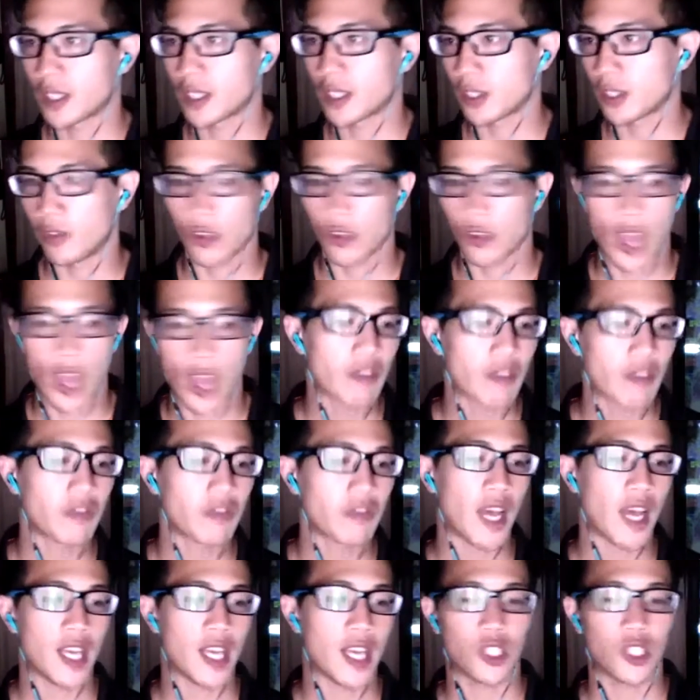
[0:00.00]
So if you have
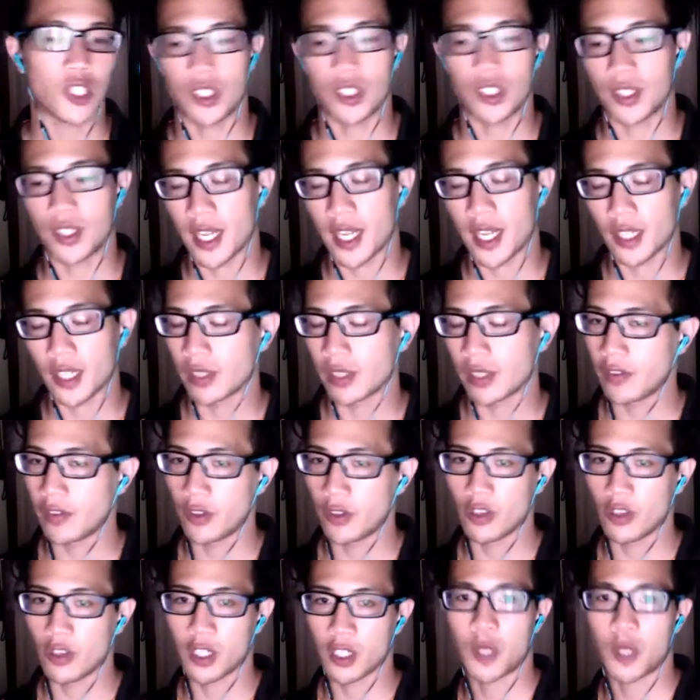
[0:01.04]
flashes that don't give
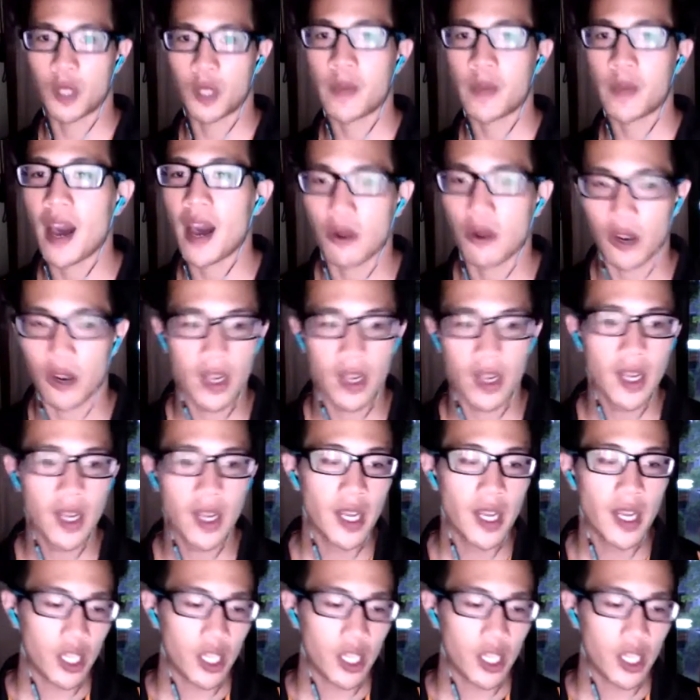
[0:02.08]
you as much power,